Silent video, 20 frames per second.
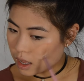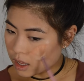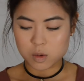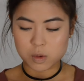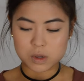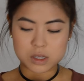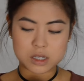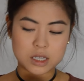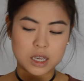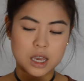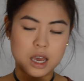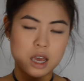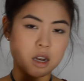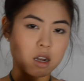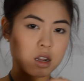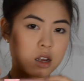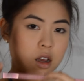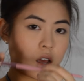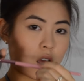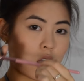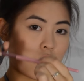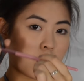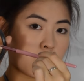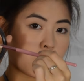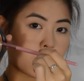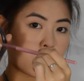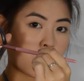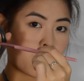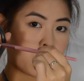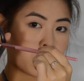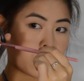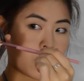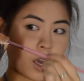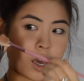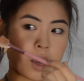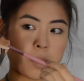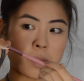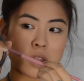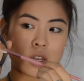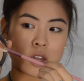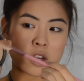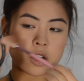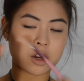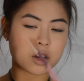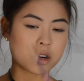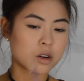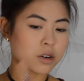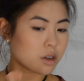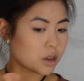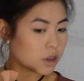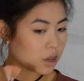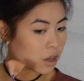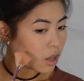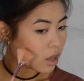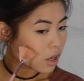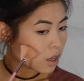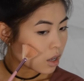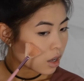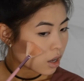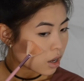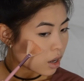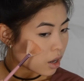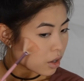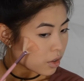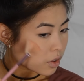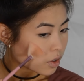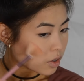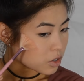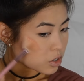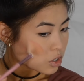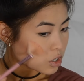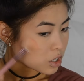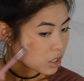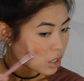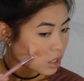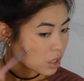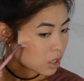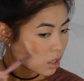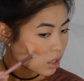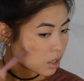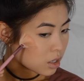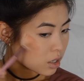Once again, going ham in here. Other cheek.